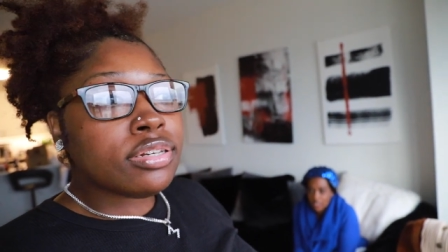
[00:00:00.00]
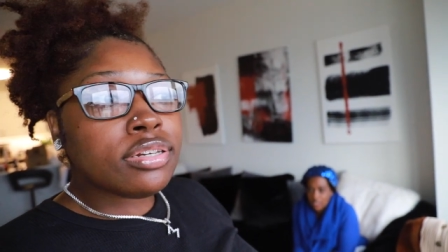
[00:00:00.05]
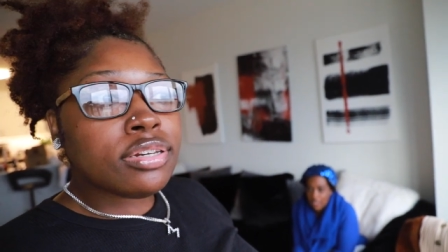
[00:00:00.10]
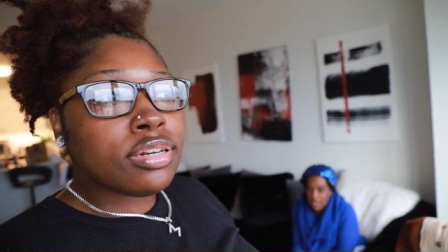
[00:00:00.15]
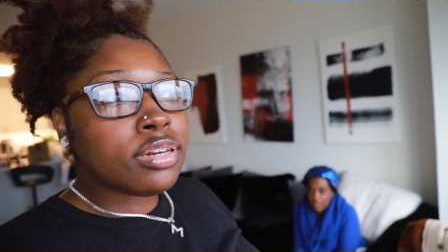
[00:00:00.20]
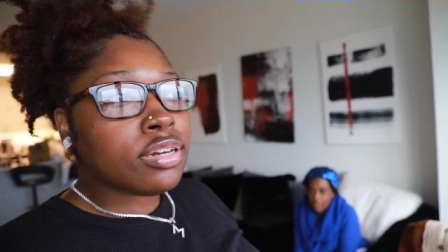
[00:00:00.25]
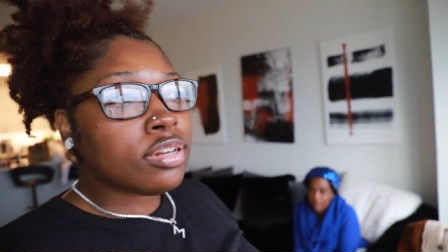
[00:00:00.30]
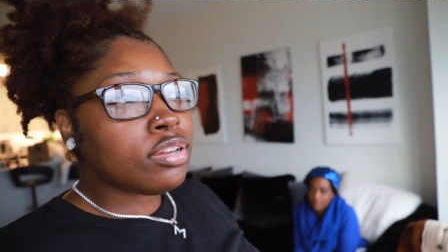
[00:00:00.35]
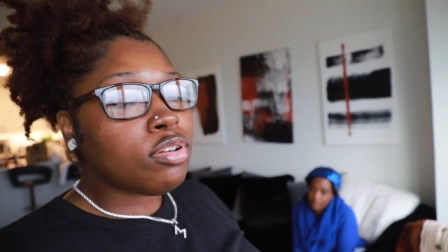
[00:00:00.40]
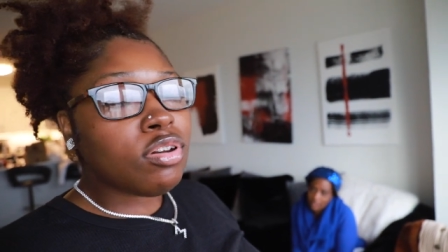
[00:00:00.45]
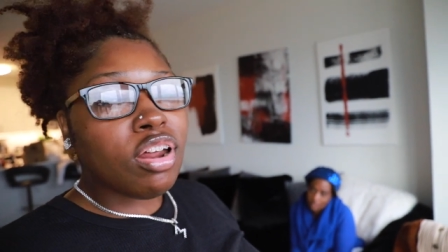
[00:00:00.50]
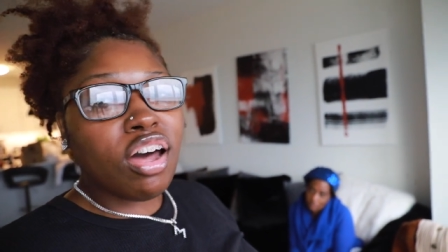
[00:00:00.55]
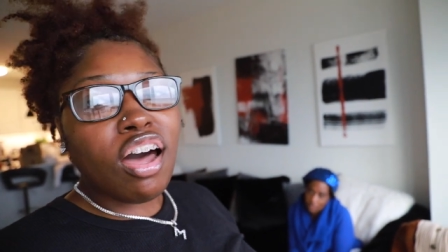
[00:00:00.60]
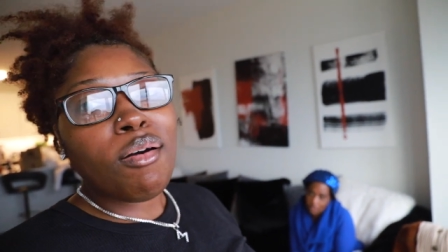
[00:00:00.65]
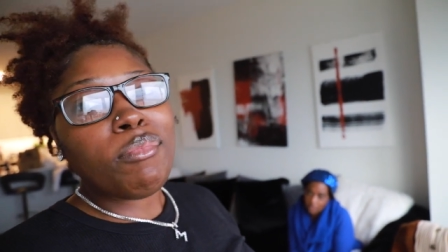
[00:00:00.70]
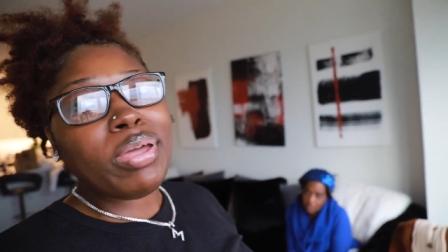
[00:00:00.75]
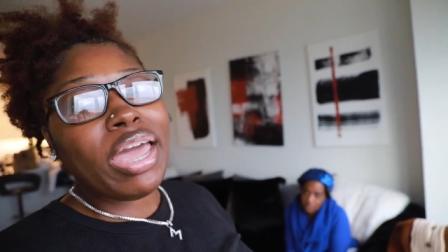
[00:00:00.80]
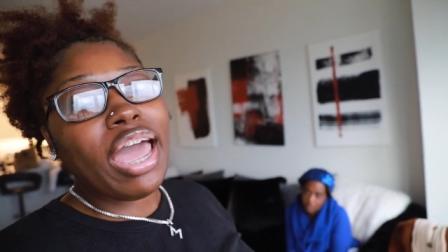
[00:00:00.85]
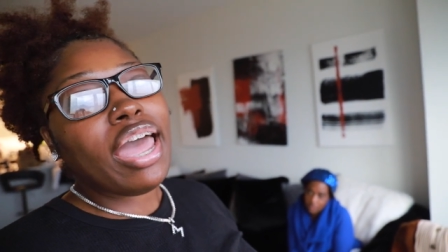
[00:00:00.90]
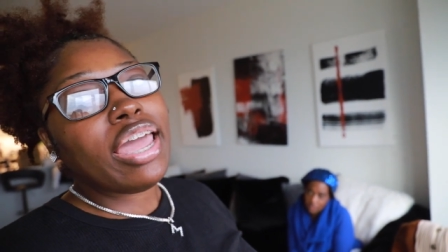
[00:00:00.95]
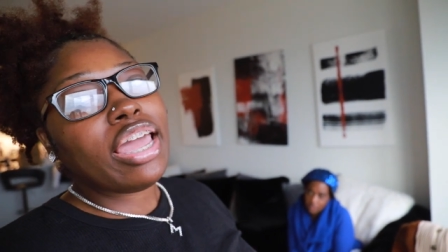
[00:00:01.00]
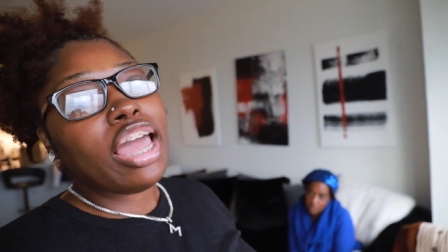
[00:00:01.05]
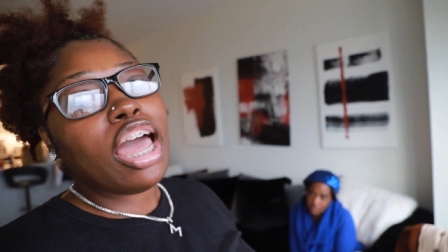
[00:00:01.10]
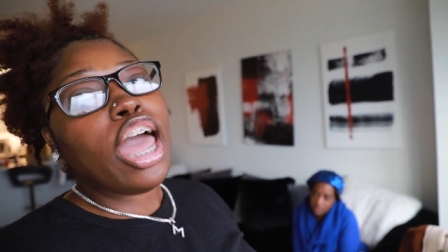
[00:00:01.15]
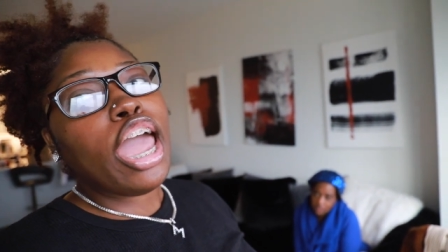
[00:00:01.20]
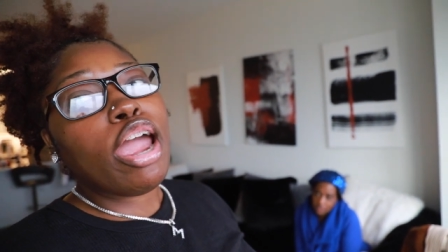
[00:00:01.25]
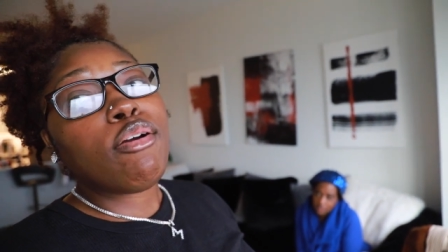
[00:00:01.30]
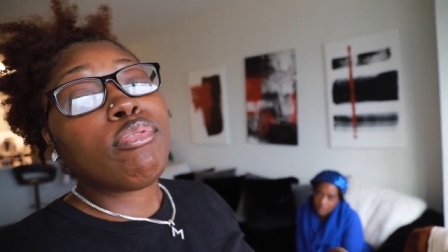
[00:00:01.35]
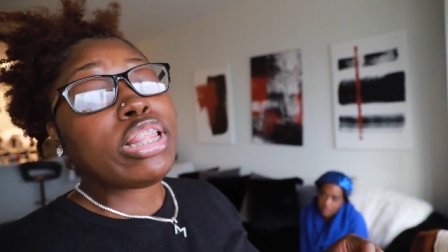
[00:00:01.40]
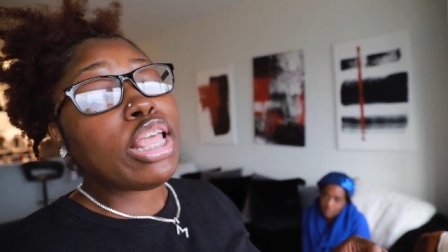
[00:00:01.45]
Like, you know, I mean,
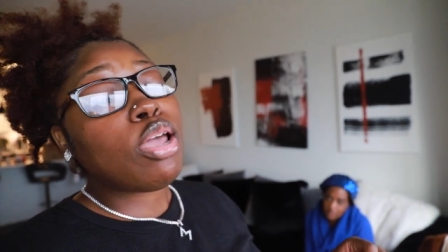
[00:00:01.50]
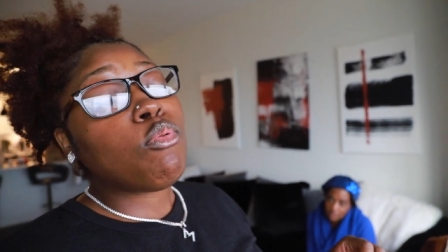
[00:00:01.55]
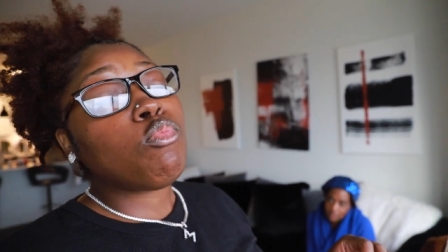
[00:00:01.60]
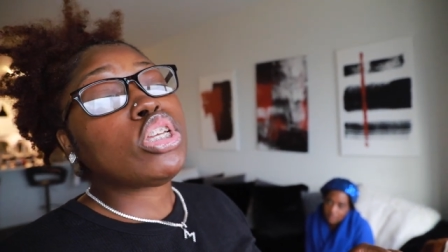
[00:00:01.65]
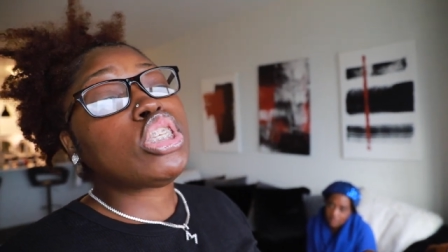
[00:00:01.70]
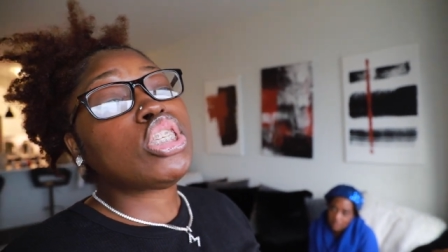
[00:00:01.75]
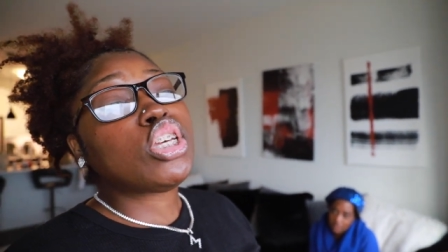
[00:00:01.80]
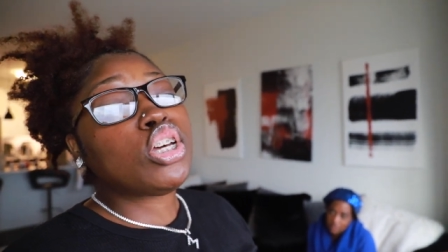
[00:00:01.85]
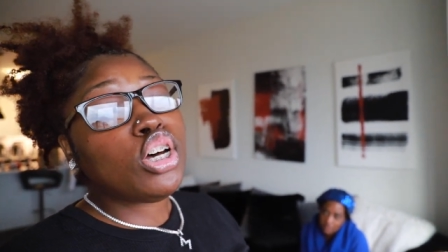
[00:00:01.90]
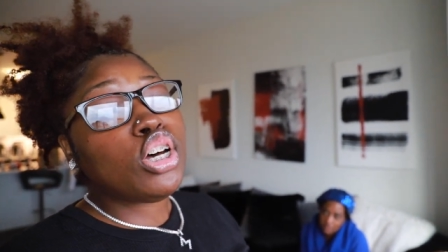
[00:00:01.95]
I, everything was